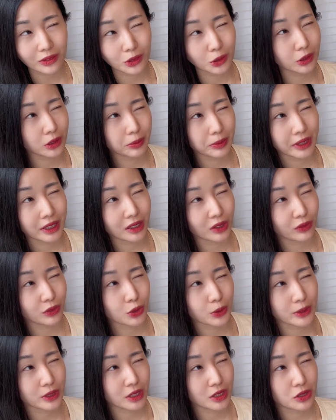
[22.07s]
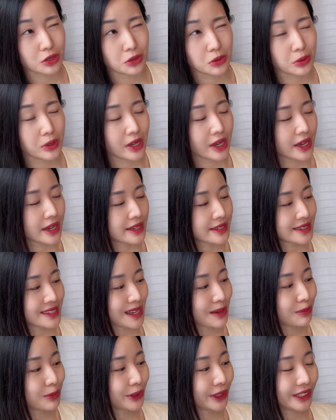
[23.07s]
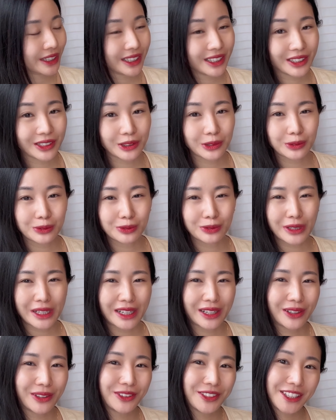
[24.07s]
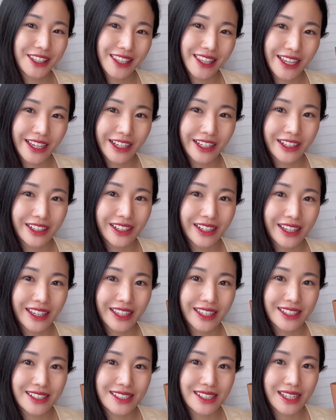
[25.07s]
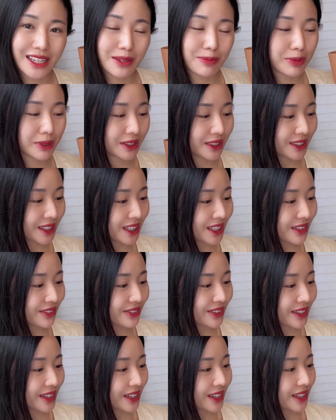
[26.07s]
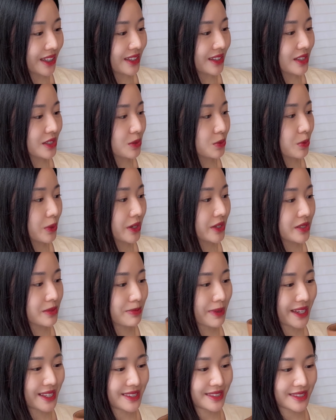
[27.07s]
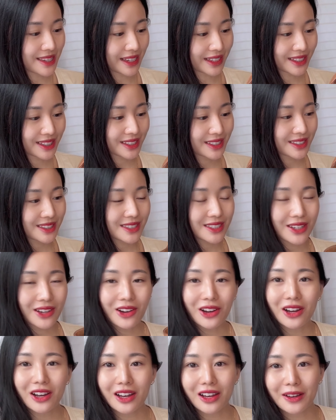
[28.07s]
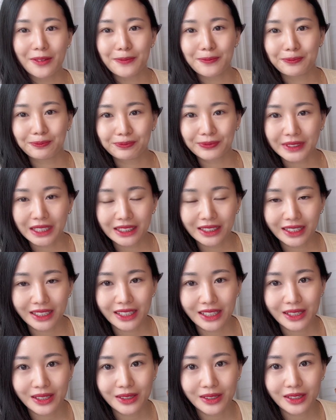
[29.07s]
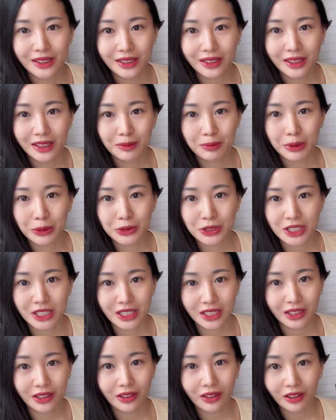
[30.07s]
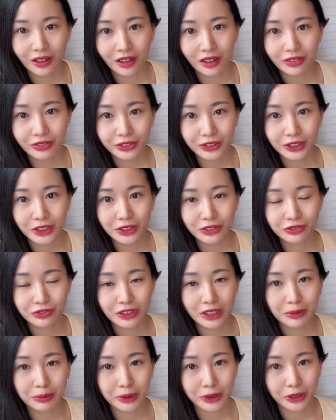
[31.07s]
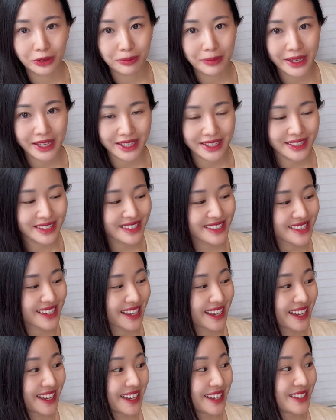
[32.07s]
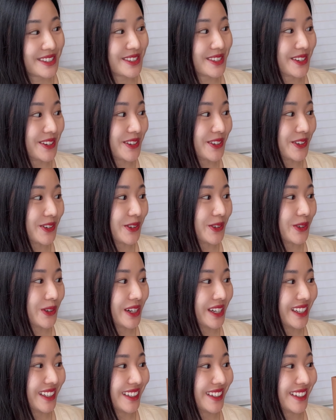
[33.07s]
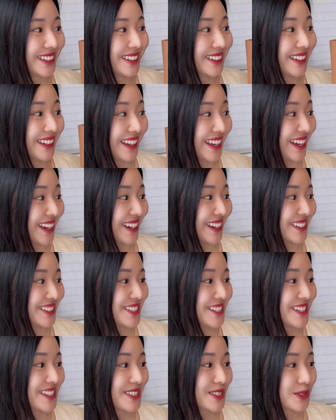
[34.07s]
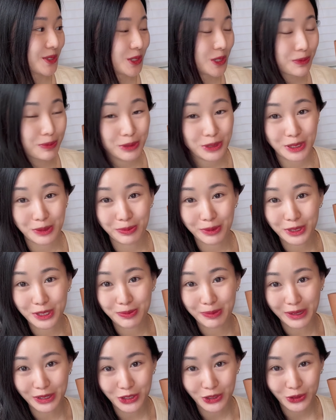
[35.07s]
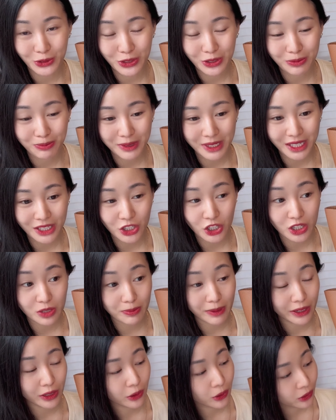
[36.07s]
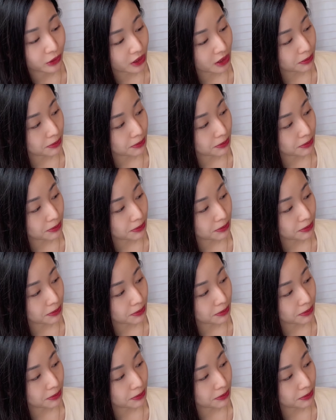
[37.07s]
or the beginning of 22, somewhere around there. And I believe this was my second um, in boutique offer from Hermes. So yeah, she's super, super special to me. She's my only